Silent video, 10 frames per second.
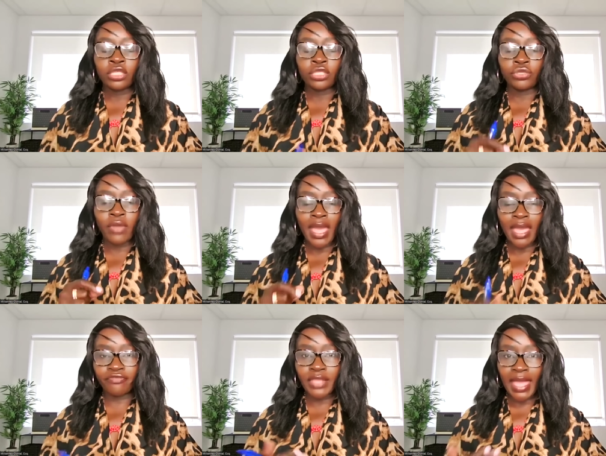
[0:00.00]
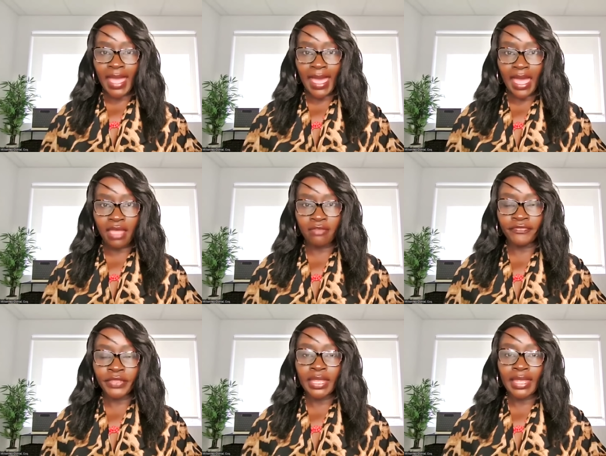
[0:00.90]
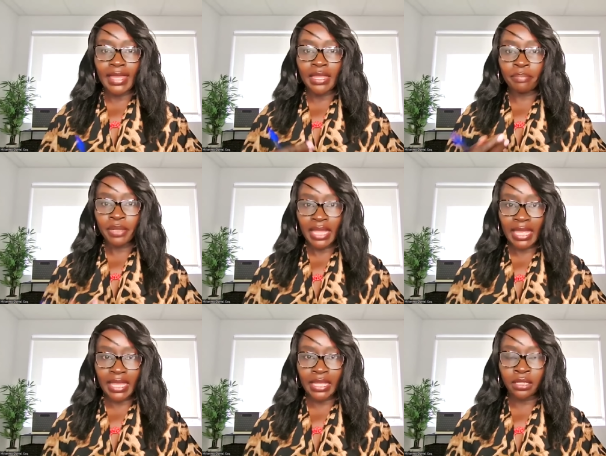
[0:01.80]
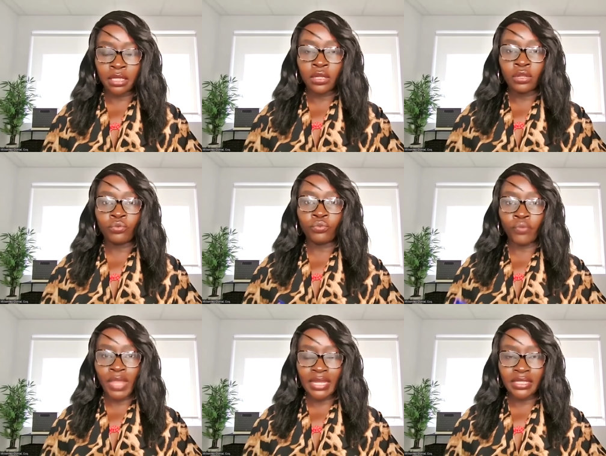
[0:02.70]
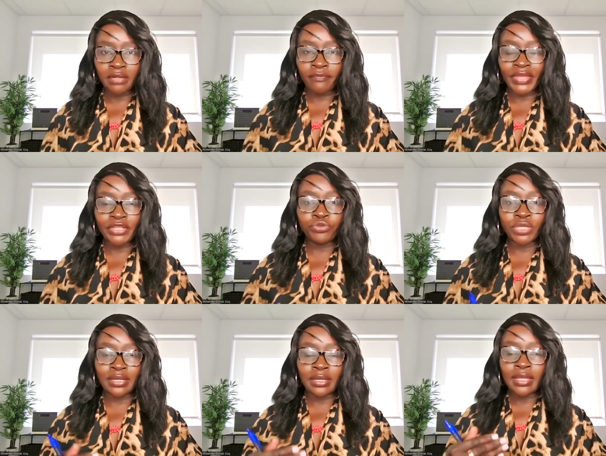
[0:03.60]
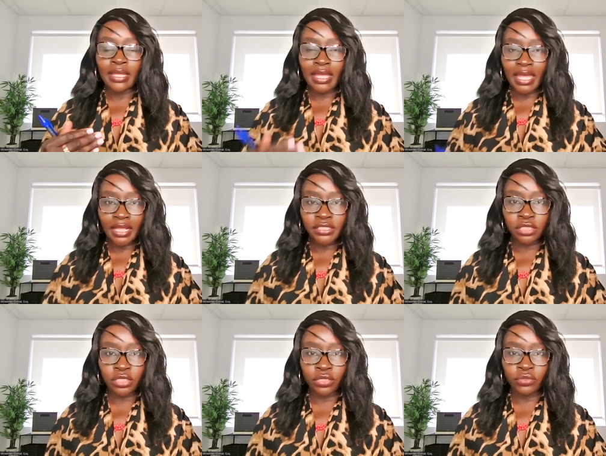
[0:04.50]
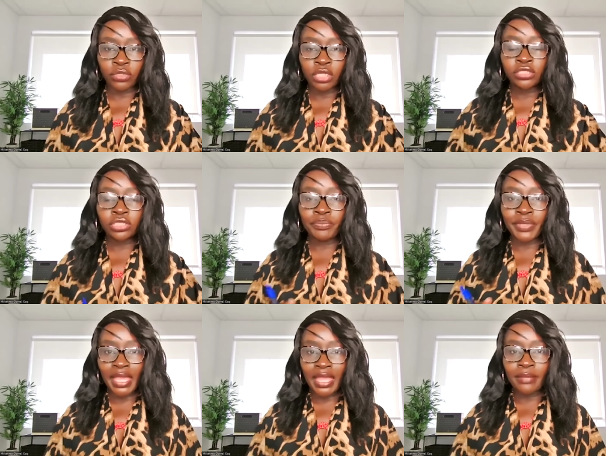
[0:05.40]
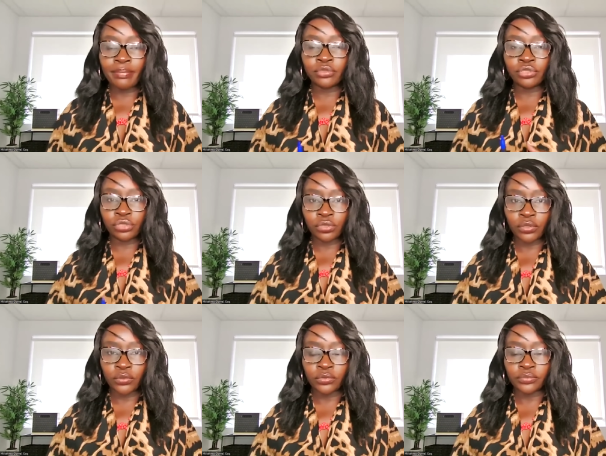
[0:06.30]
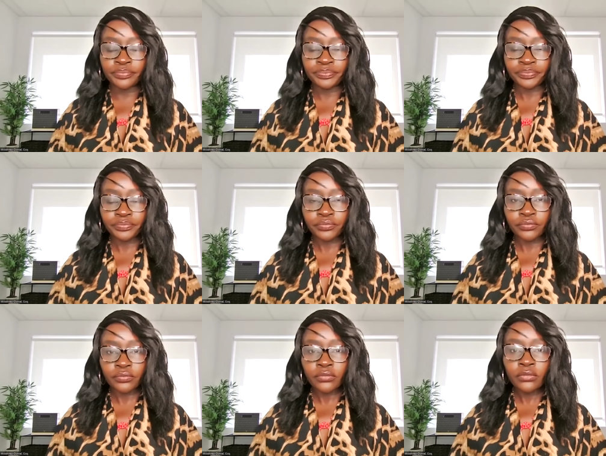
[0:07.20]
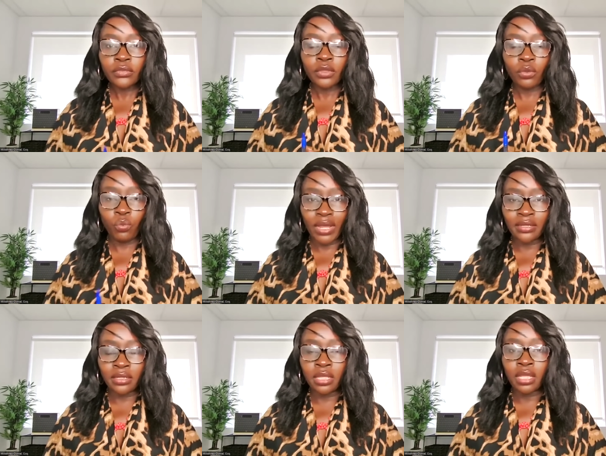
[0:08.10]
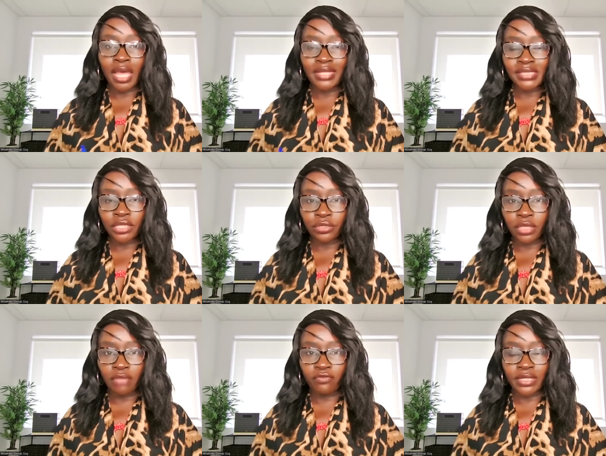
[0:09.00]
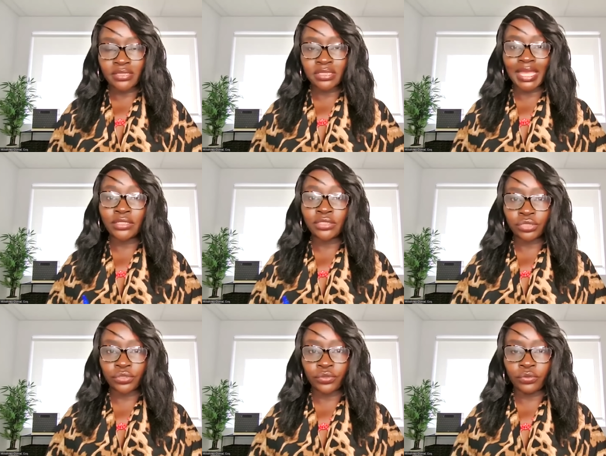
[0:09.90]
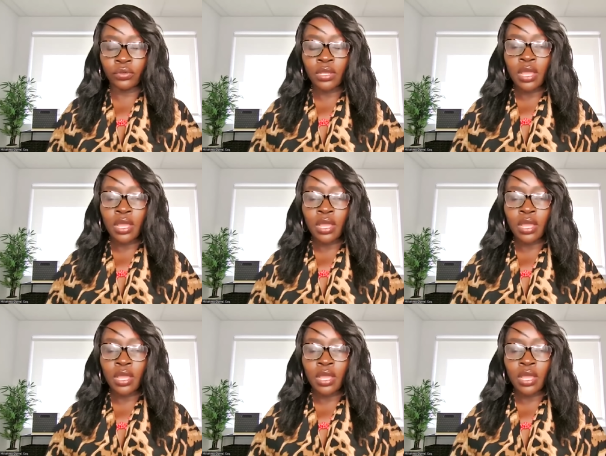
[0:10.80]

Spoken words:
you have to have a plan ready that you can execute to be able to, one, contact your loved ones, and two,